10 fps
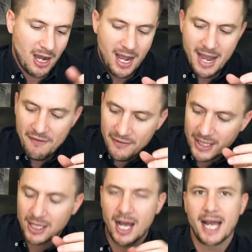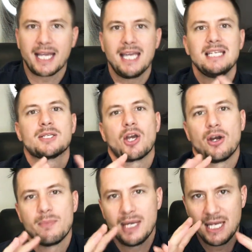I feel like it is
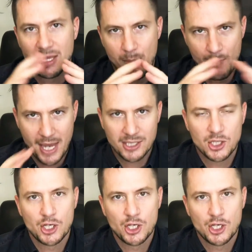going to be the best